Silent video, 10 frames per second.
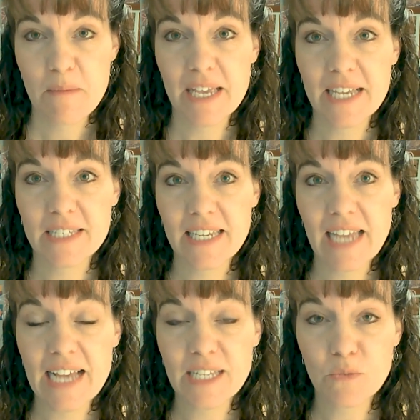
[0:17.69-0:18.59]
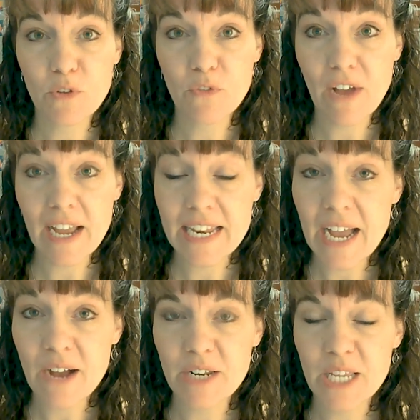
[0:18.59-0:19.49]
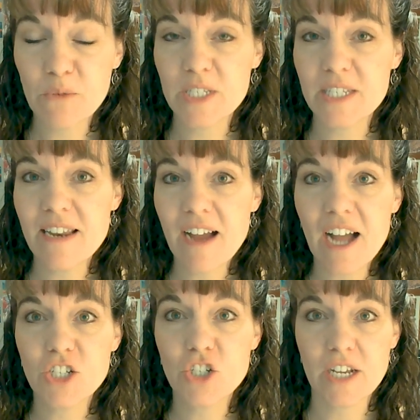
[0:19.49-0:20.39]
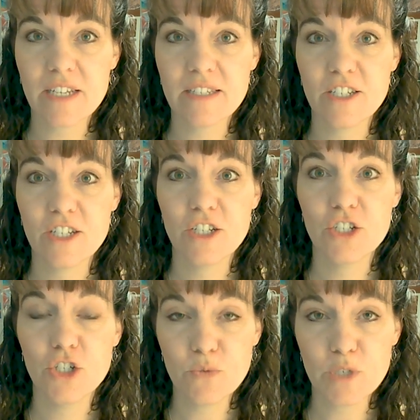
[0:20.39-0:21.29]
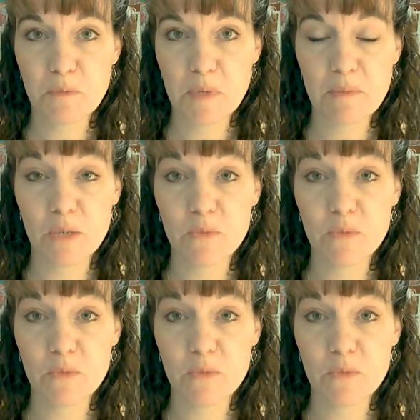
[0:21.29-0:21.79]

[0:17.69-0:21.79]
because as we'll find out, it was not just Jewish people.